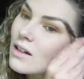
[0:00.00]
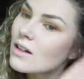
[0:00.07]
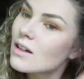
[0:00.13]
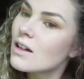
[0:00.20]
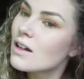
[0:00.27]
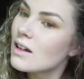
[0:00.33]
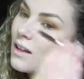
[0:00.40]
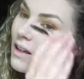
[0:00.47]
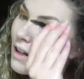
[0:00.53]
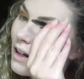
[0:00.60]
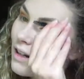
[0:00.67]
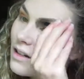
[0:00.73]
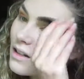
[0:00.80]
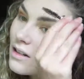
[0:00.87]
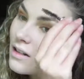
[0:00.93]
And then I
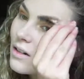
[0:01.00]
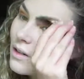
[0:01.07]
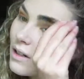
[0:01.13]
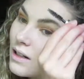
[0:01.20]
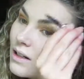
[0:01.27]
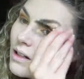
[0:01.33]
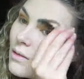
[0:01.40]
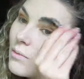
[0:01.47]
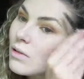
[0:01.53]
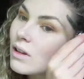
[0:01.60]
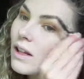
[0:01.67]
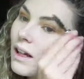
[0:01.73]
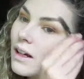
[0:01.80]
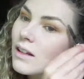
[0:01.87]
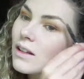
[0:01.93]
just go in to
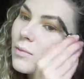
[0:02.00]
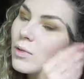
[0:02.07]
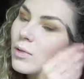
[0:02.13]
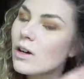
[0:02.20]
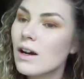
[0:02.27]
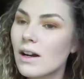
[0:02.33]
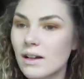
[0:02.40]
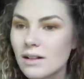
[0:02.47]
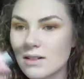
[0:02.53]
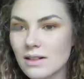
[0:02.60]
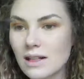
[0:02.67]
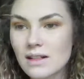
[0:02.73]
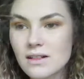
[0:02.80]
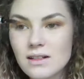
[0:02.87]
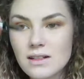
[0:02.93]
blend the product, so
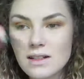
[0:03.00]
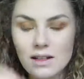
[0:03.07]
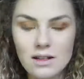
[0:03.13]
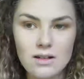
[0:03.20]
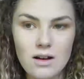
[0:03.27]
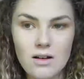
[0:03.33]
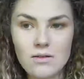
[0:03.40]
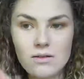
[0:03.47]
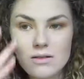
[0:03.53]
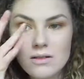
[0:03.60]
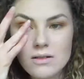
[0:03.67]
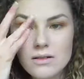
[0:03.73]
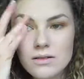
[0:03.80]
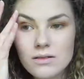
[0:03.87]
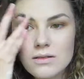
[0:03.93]
that's just like not
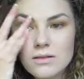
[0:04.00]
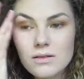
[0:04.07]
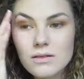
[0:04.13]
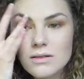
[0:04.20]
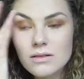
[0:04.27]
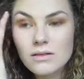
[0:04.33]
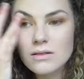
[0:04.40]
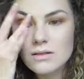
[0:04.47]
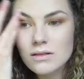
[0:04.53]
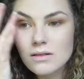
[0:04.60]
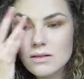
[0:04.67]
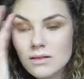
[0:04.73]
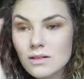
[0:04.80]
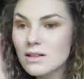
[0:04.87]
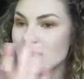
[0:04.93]
all
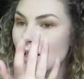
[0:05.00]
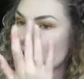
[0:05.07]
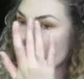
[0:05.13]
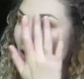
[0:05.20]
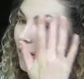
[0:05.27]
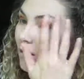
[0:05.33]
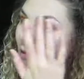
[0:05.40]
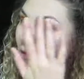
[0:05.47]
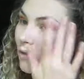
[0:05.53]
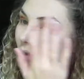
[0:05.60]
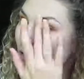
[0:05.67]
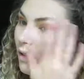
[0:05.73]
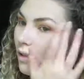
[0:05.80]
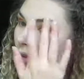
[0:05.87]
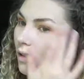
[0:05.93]
sitting
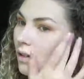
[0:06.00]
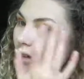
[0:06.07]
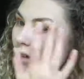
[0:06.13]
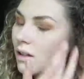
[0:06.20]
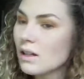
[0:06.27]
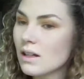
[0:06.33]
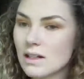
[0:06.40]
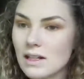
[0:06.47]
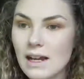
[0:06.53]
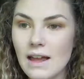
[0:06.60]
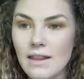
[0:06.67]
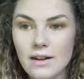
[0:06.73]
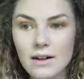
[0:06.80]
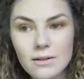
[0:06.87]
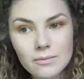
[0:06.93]

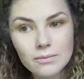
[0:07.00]
together.